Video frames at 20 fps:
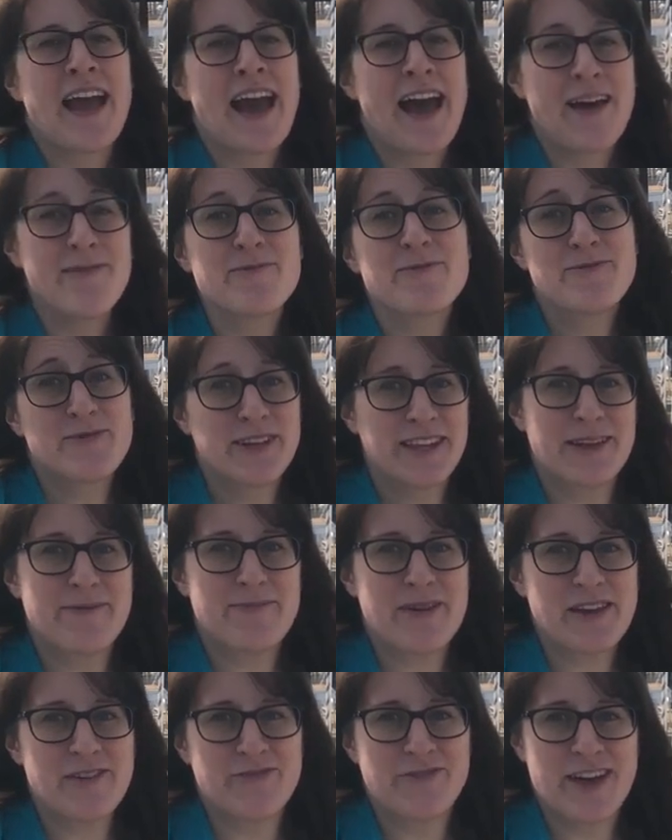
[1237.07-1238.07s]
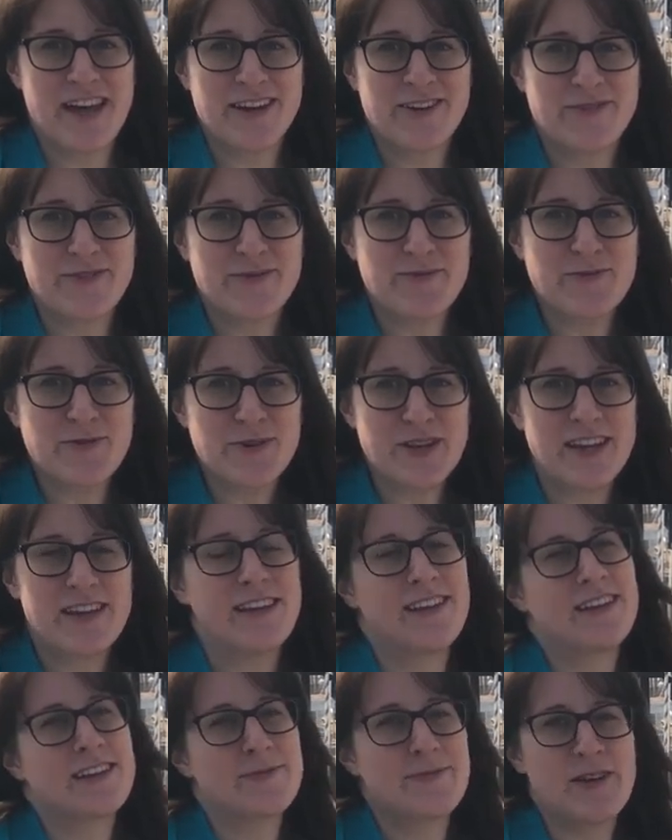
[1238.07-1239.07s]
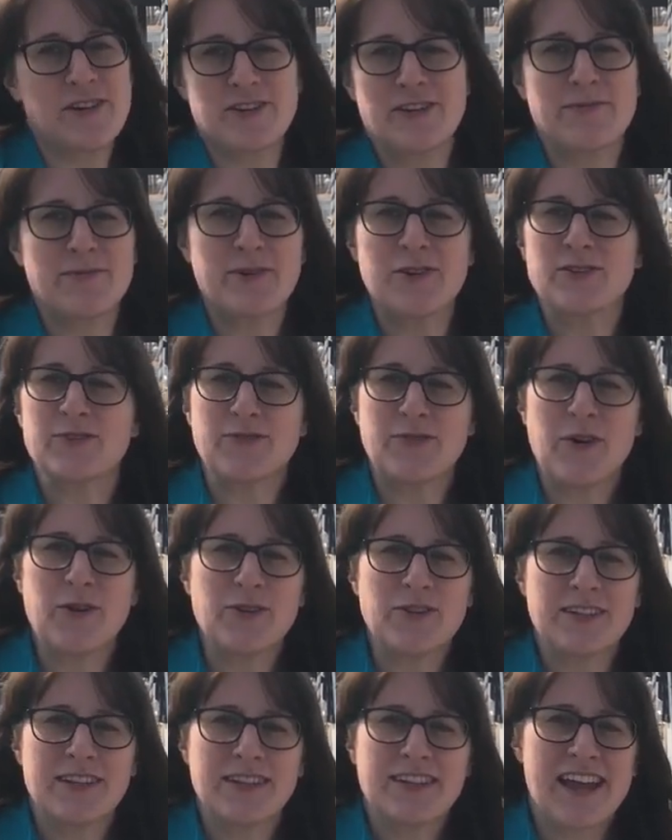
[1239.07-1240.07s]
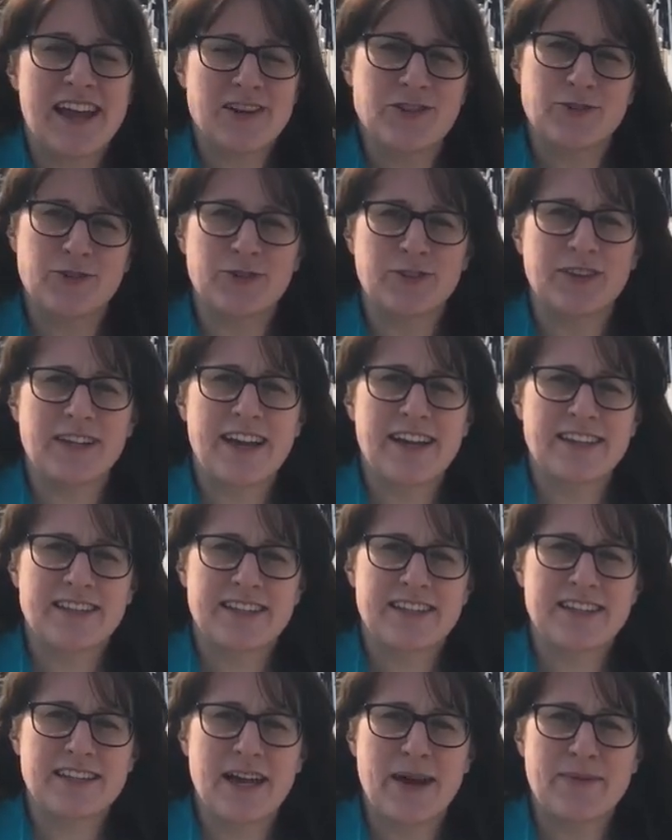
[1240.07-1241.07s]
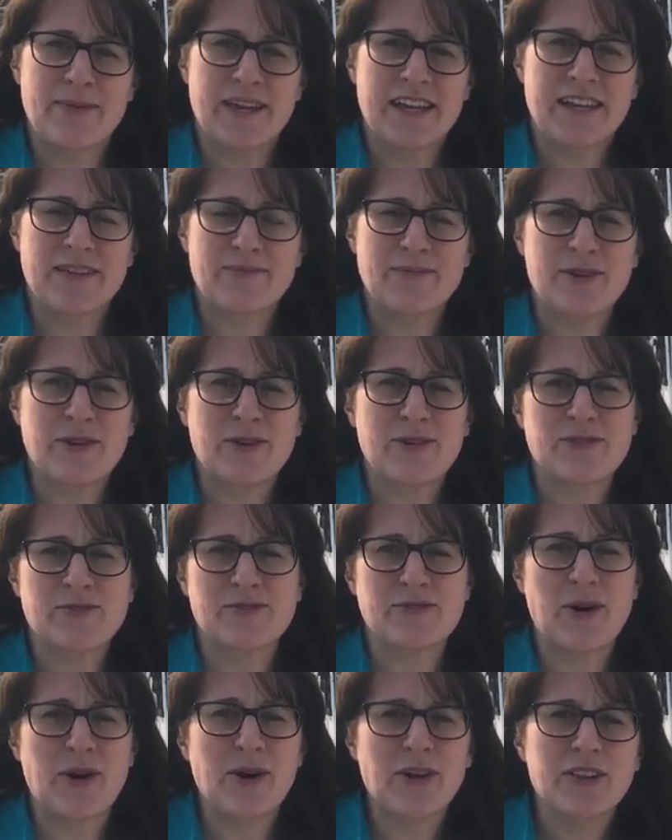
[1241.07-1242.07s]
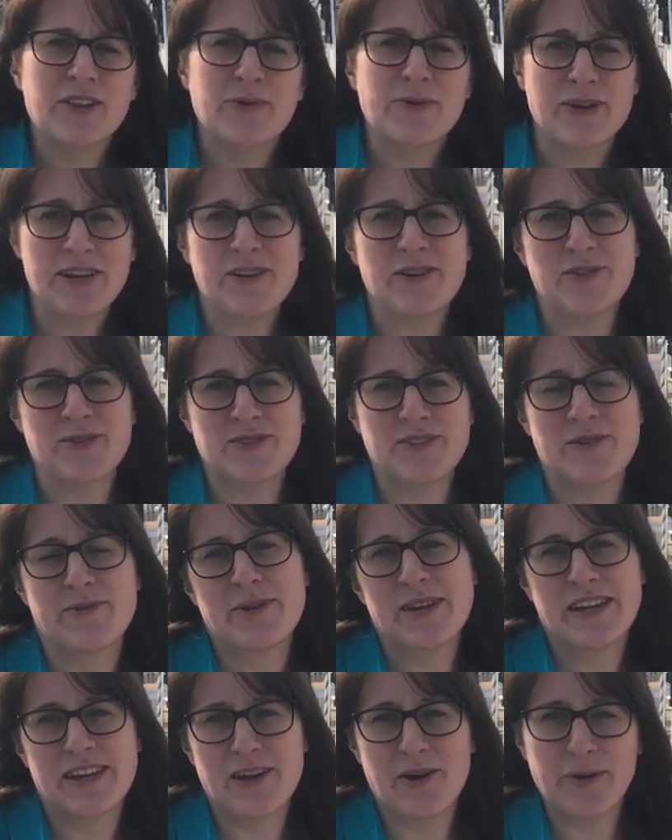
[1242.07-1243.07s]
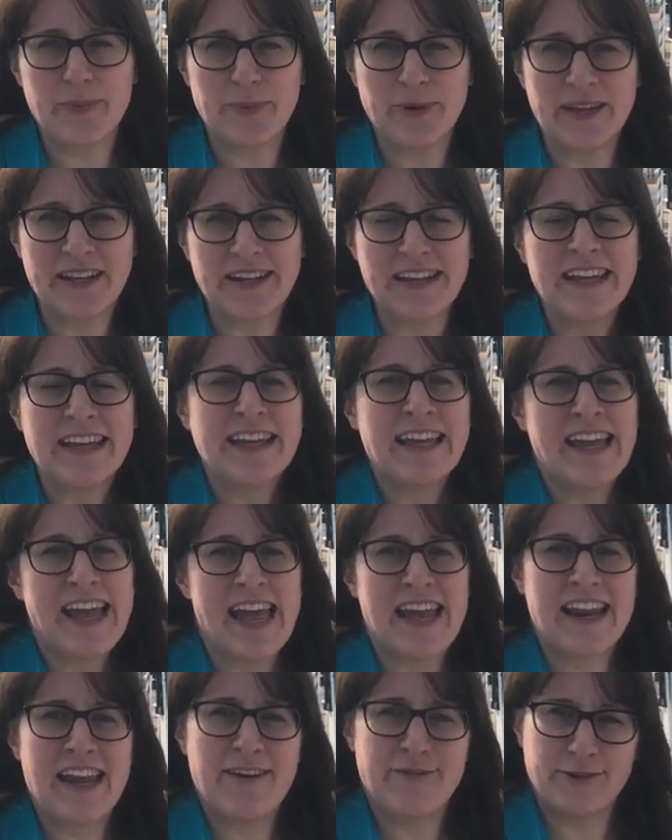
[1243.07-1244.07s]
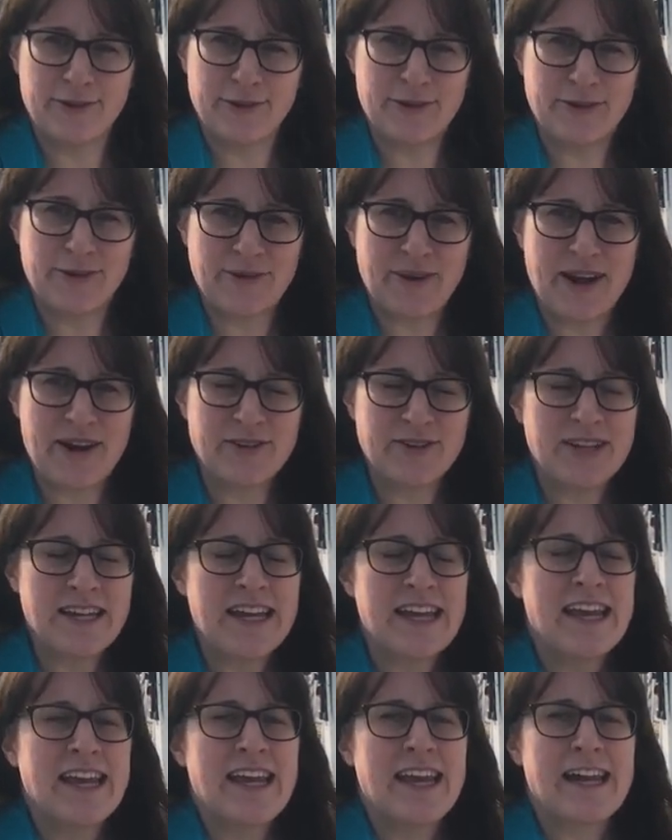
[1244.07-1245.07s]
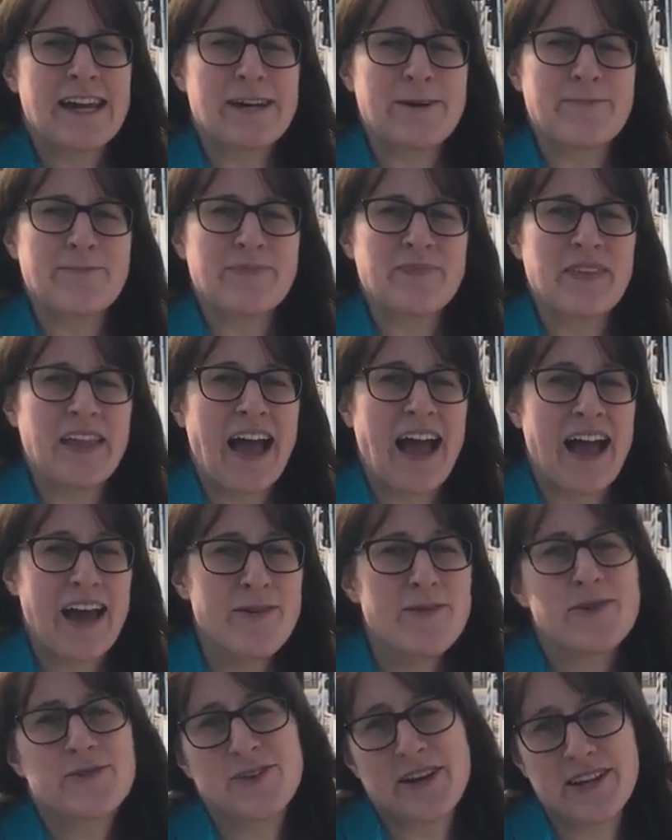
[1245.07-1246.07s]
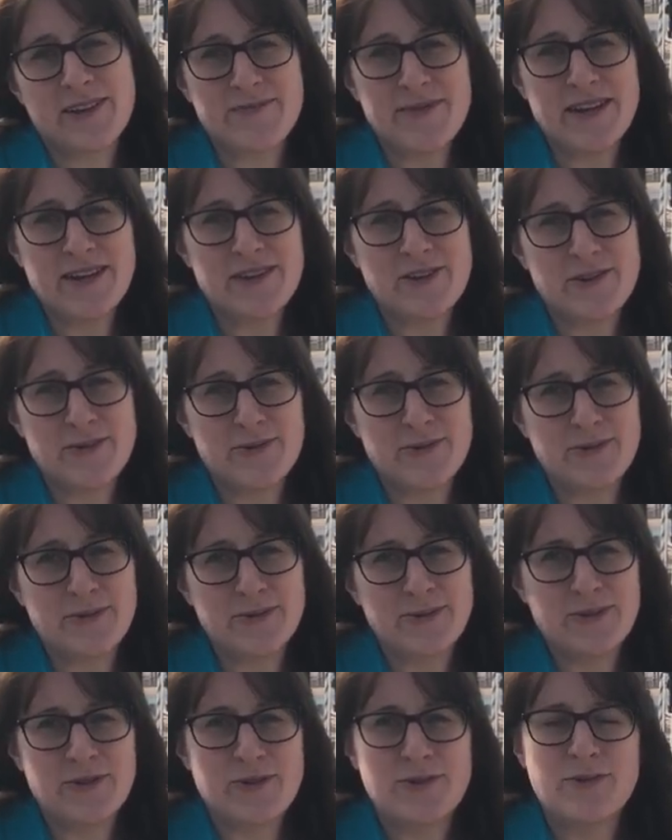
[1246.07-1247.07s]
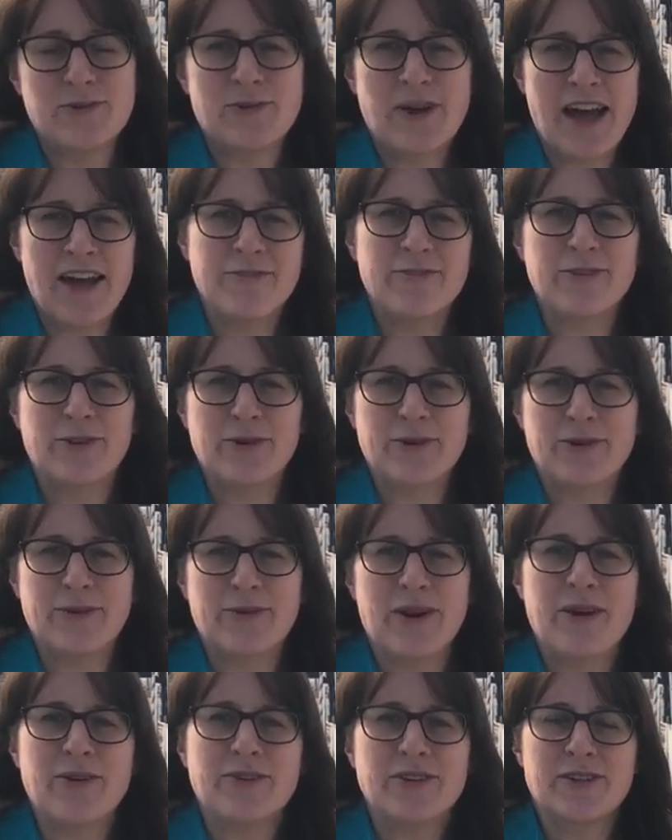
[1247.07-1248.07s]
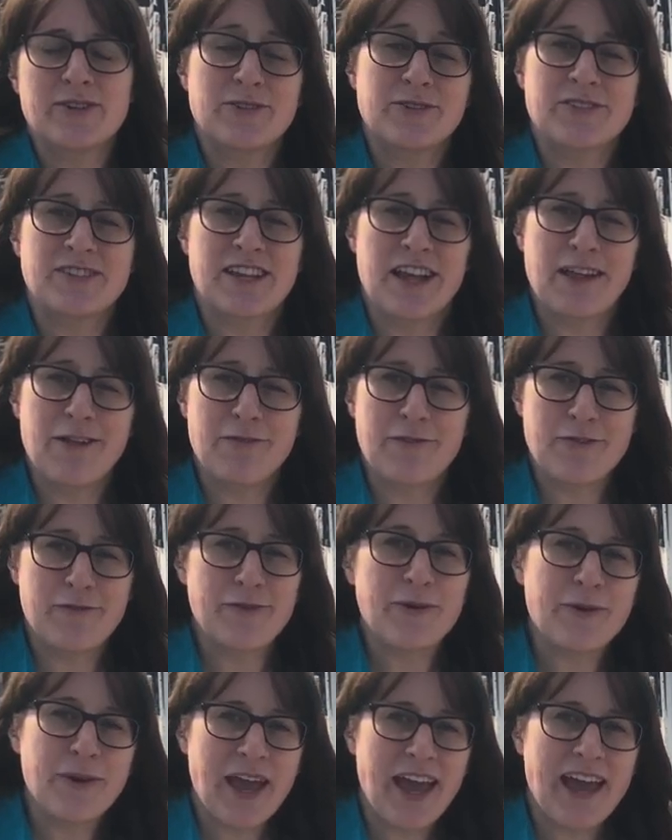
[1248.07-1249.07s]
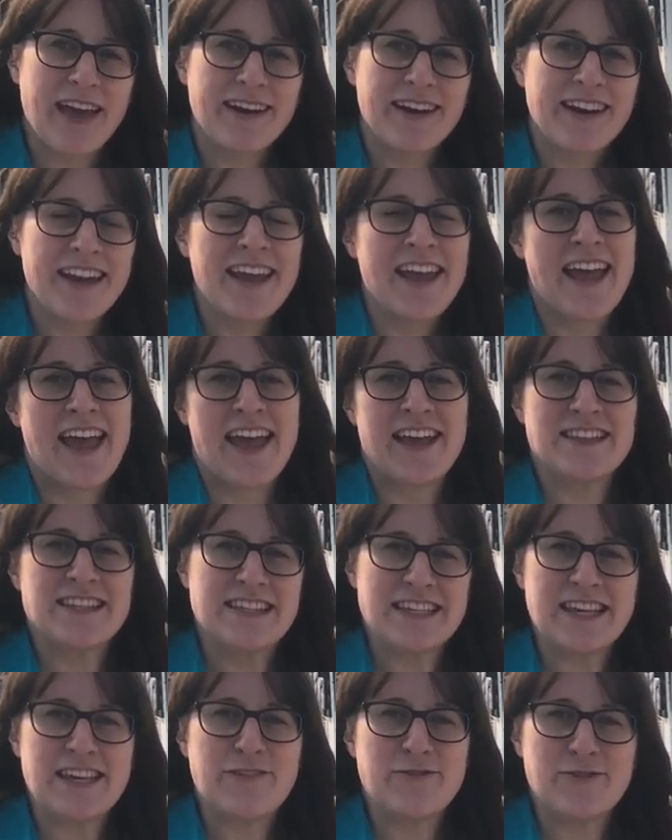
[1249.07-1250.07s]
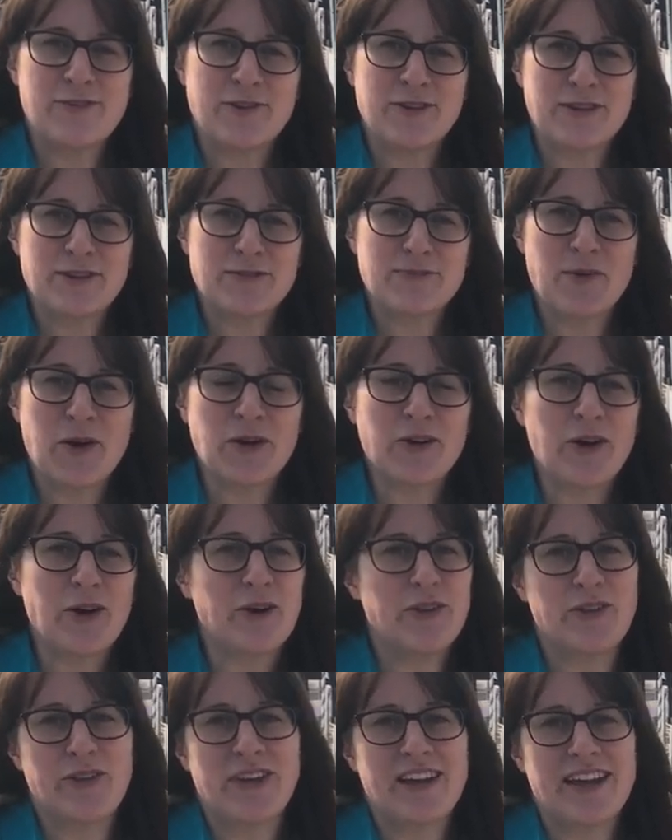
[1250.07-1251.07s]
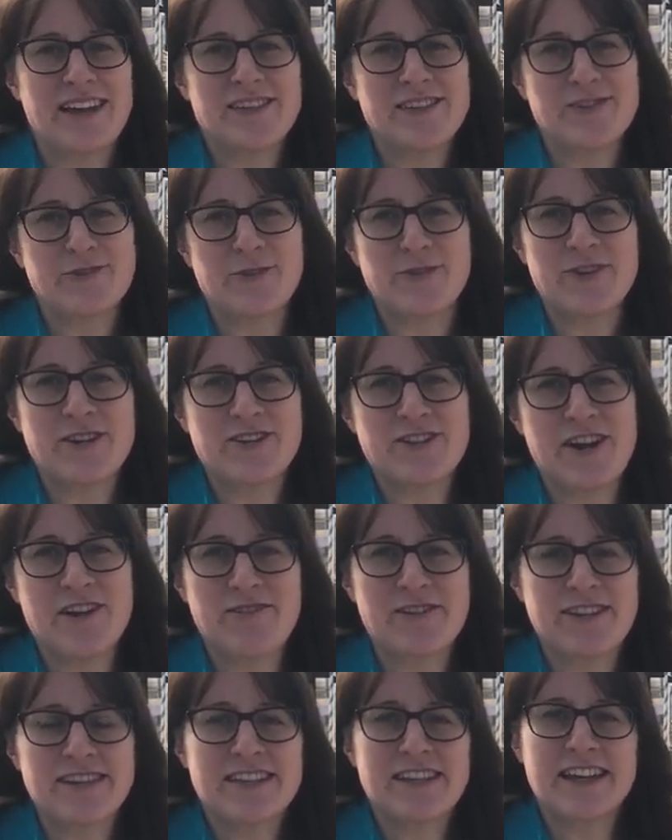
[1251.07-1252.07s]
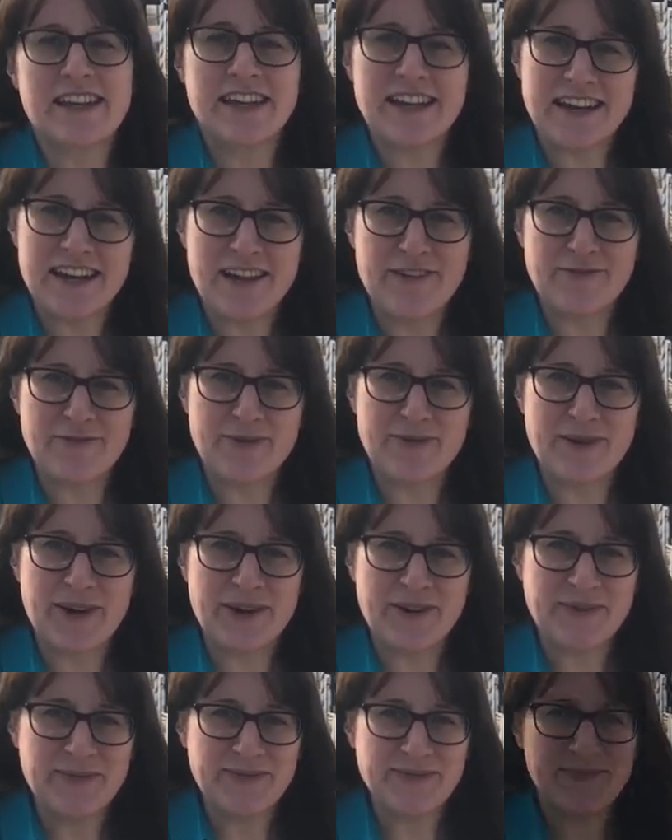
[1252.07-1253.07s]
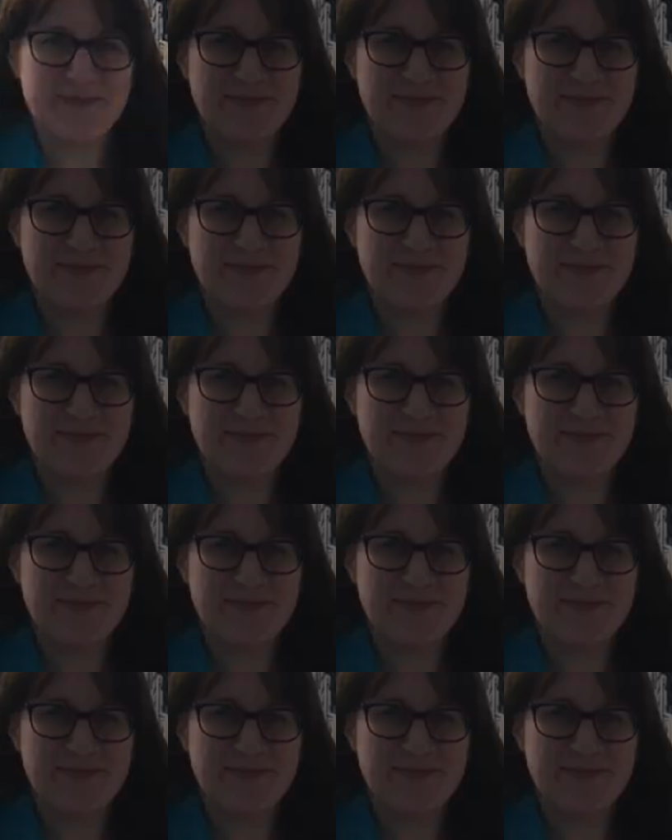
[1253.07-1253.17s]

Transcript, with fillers: I'm a really big fan of the Moody, especially because of all the natural light that's coming in, because of all the windows that we can open and have a look around. Um, I would recommend you to have a look around it yourself if you can, and see if you can spot all the nice storage areas that are hidden everywhere.